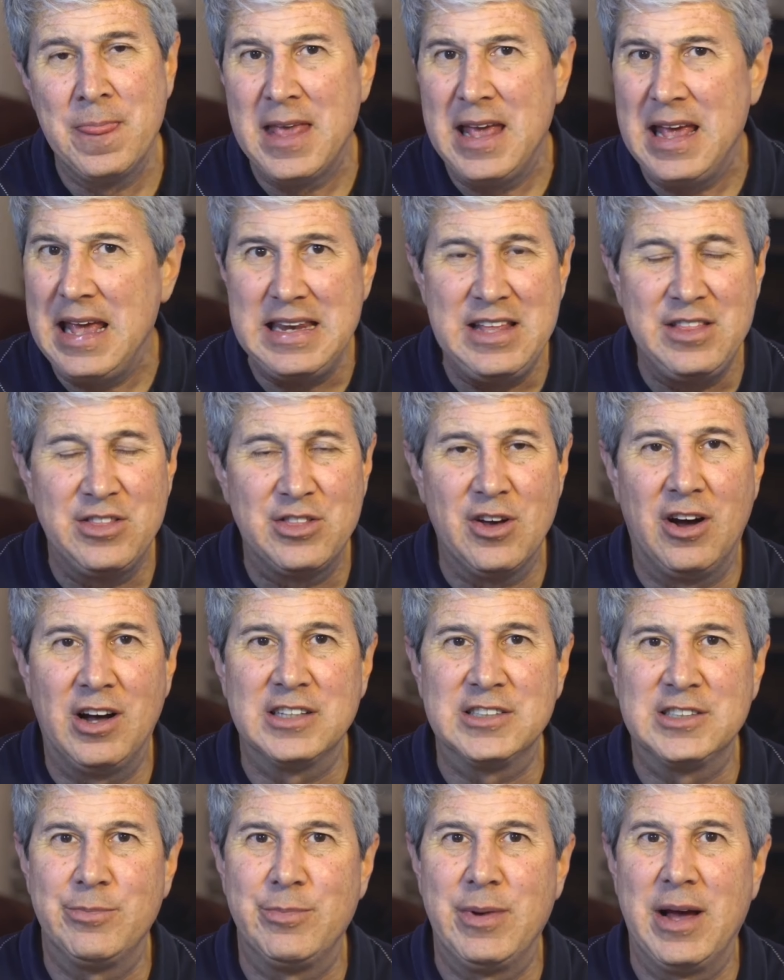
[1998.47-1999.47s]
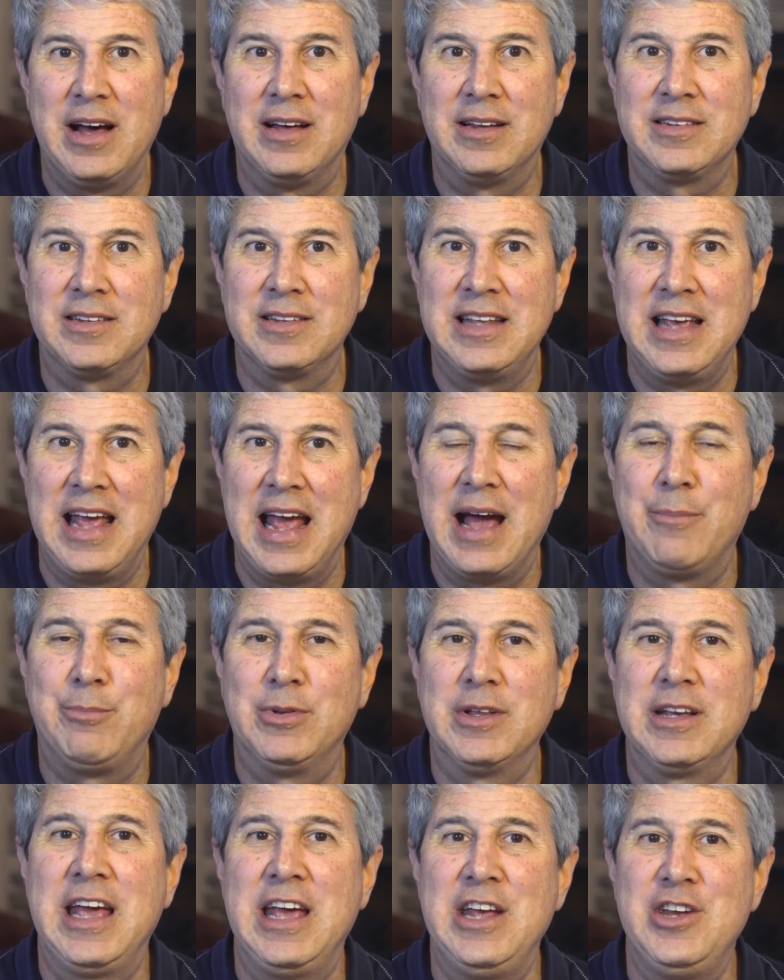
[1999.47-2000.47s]
Any thoughts about the
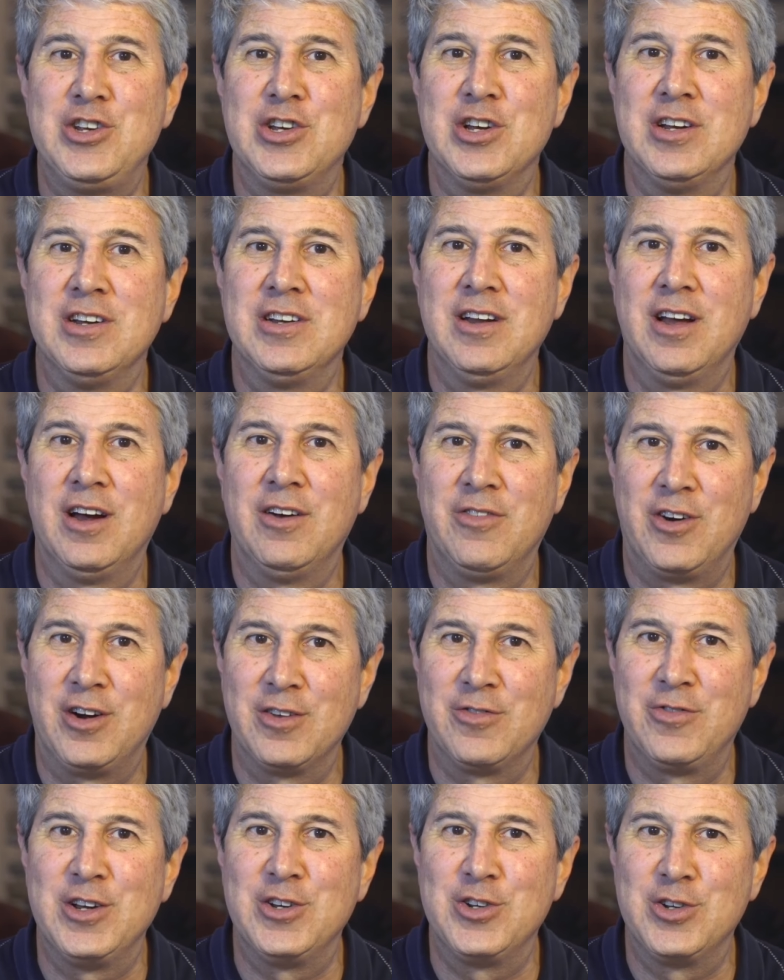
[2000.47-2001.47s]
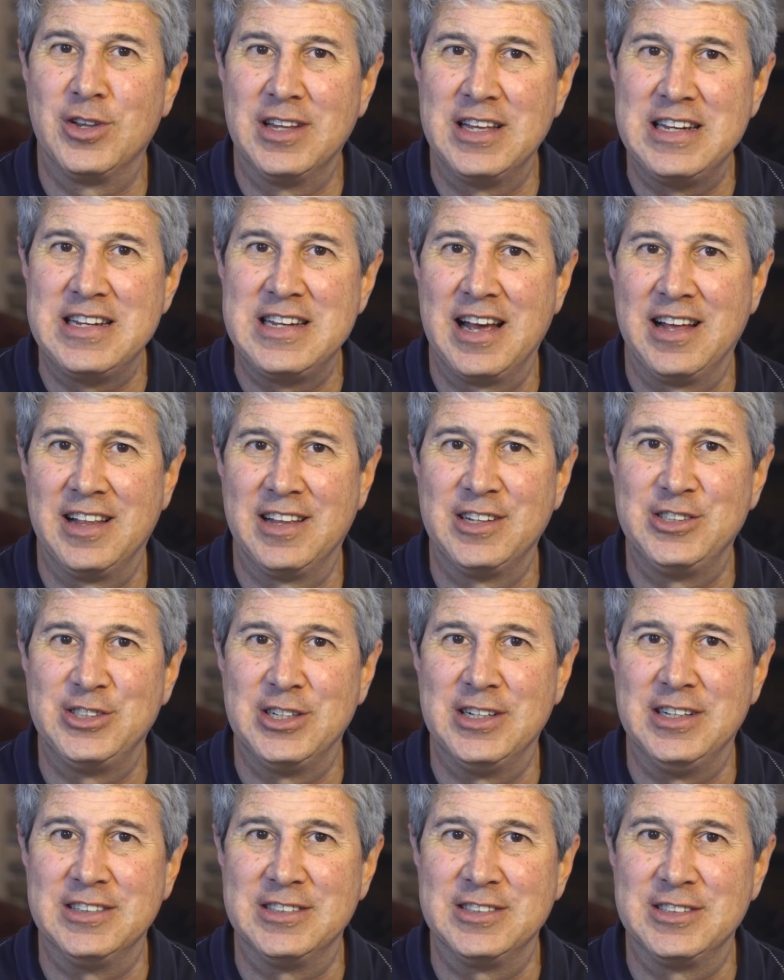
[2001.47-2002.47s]
application of artificial
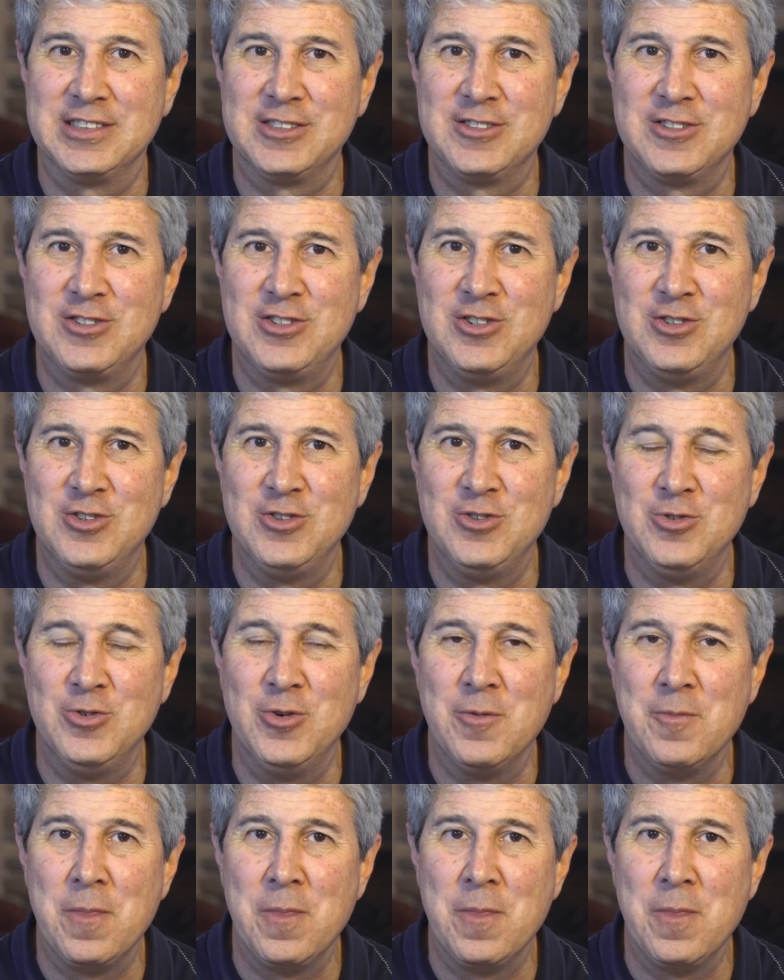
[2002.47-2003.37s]
intelligence to